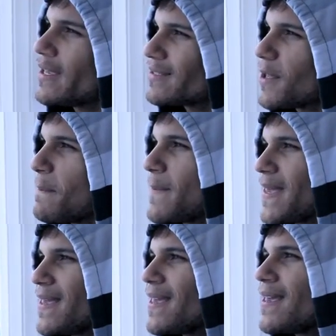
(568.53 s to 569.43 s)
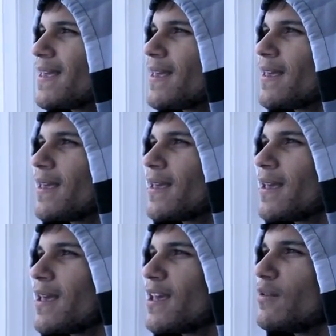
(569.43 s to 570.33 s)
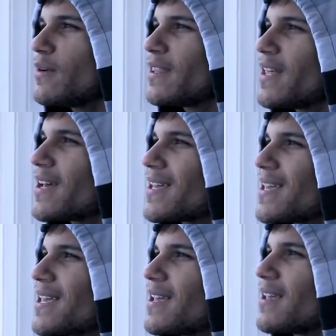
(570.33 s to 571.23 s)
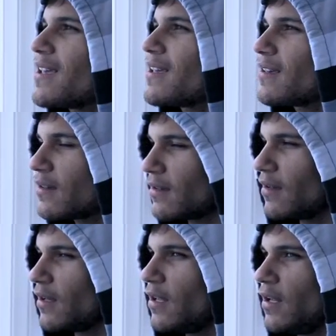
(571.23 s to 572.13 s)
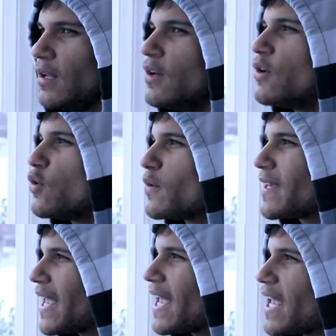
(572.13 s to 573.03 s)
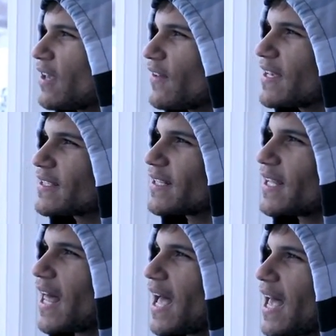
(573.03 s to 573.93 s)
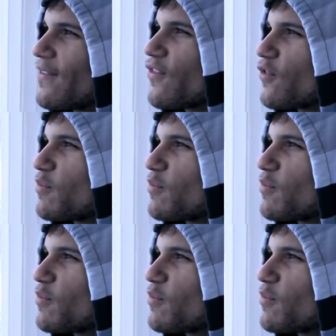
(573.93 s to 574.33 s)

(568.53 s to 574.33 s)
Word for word: Is to be with the king who gave his life for